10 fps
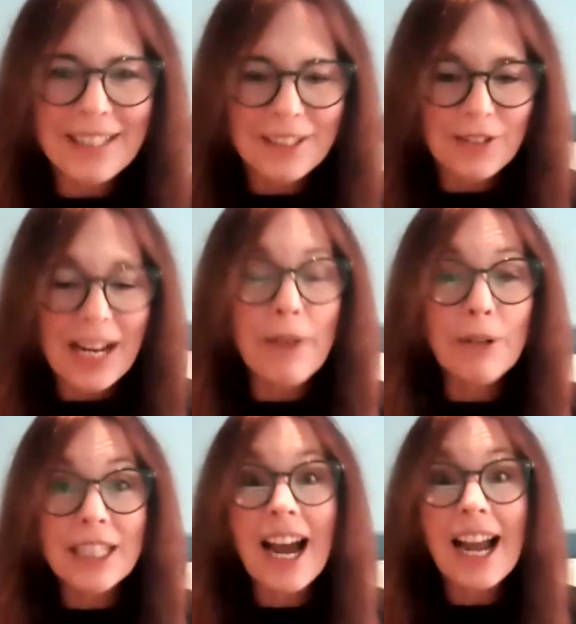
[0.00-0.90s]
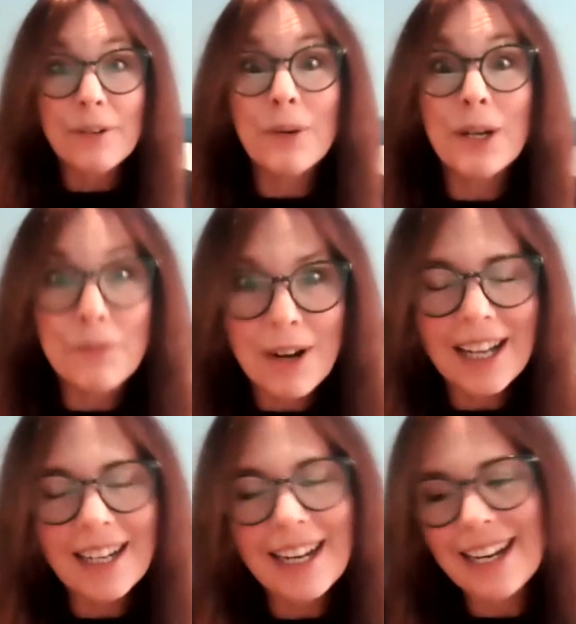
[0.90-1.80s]
So now we're tied
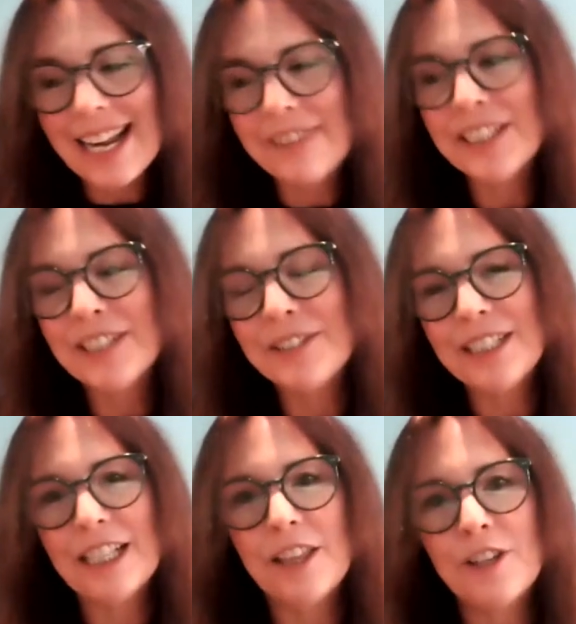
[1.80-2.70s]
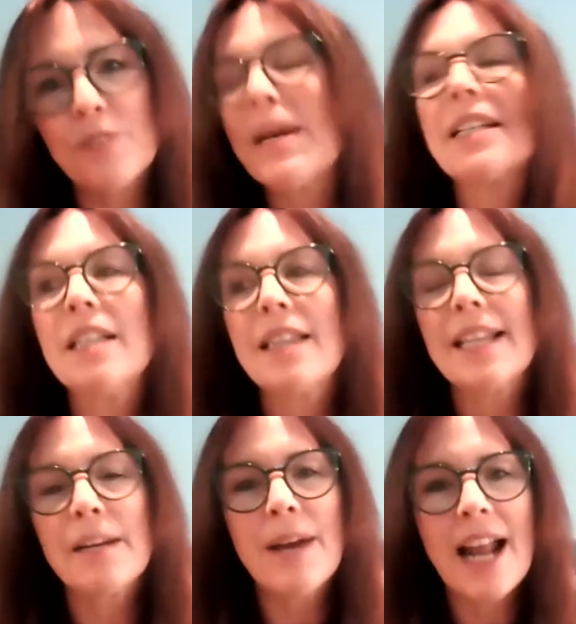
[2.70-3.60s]
1-1, and I have to go into the third match and
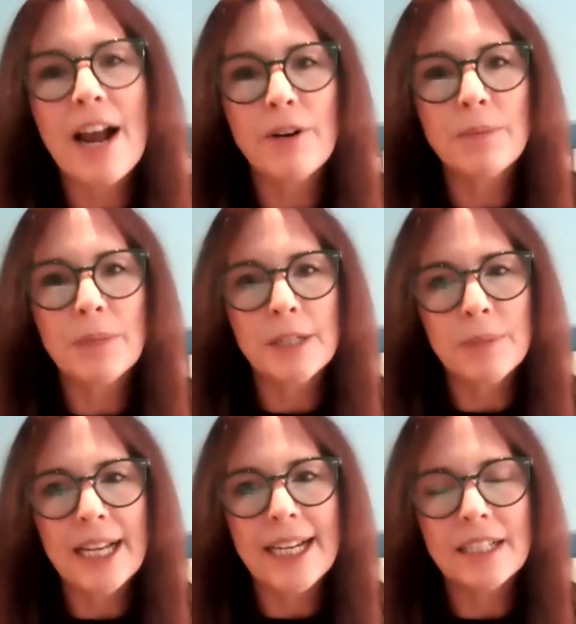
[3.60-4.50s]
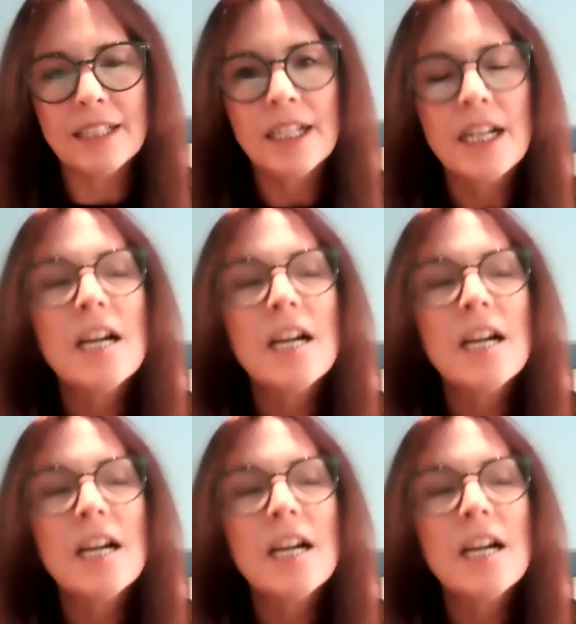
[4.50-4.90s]
think about how I'm going to play here.